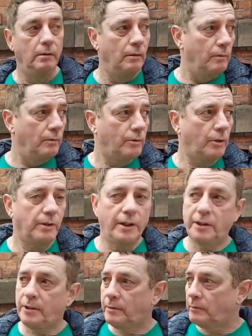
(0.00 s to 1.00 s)
So
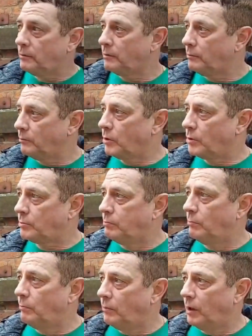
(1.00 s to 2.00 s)
this was
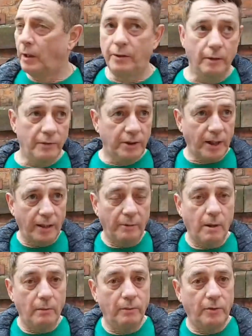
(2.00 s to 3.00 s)
the other side of
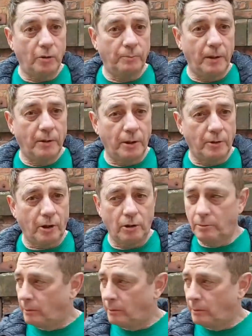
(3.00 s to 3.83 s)
where we've just been to the Salisbury pub.